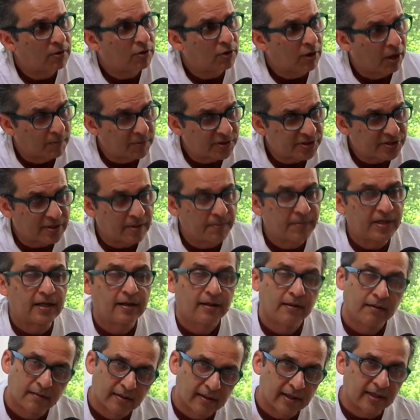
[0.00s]
Commerce
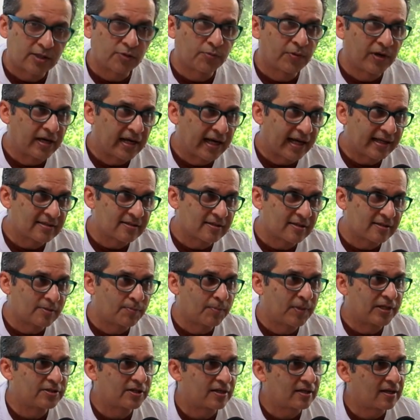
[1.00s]
Committee. That's where NASA's
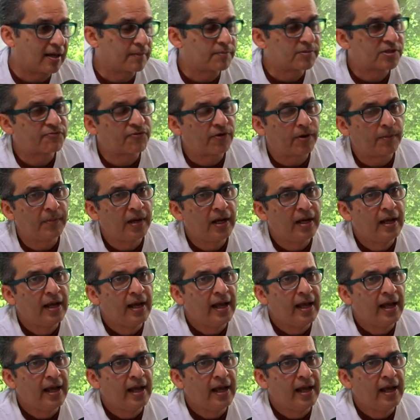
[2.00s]
budget comes from,